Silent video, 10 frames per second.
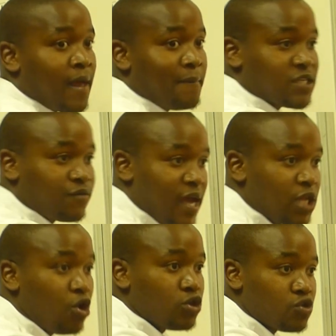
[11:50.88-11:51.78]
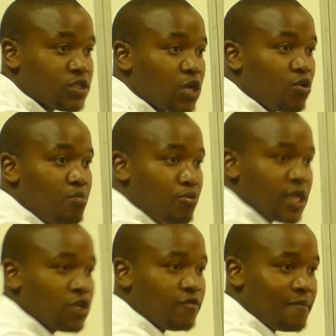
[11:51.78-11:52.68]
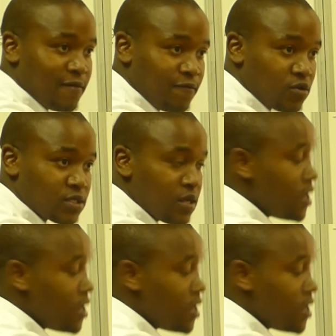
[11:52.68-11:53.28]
I must find the horizontal component of my force.